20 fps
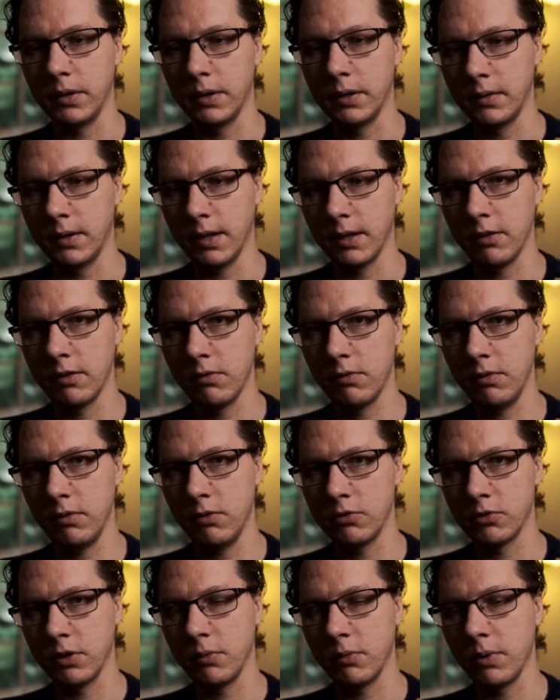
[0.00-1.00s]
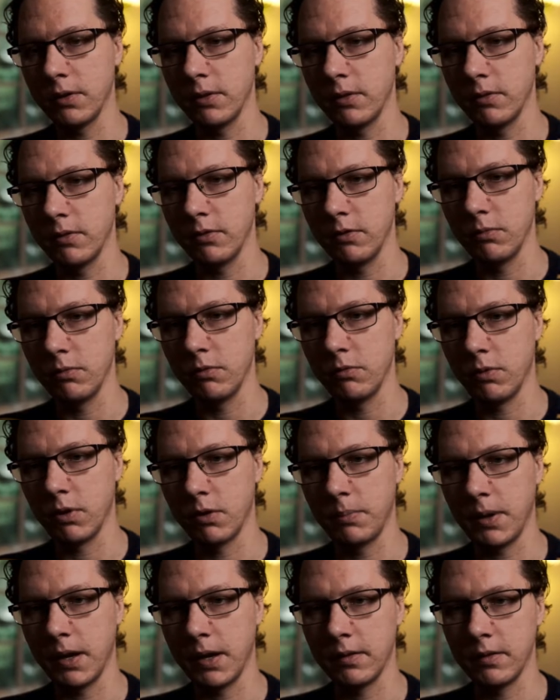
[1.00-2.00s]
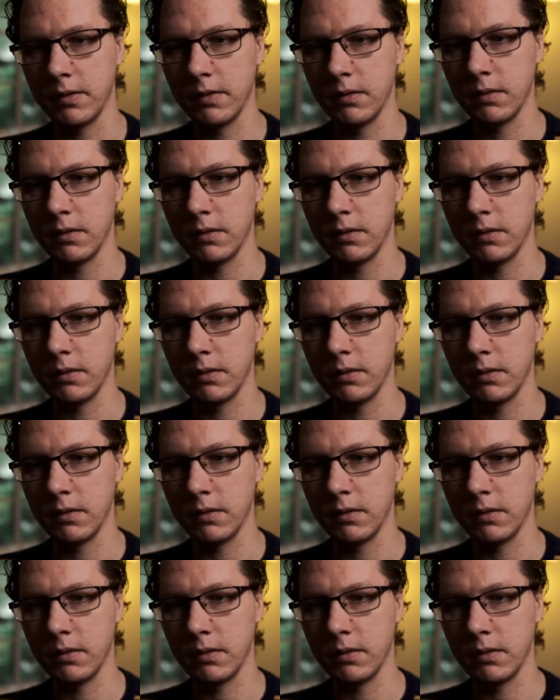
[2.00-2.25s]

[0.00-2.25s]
and that's usually where those zooms work best.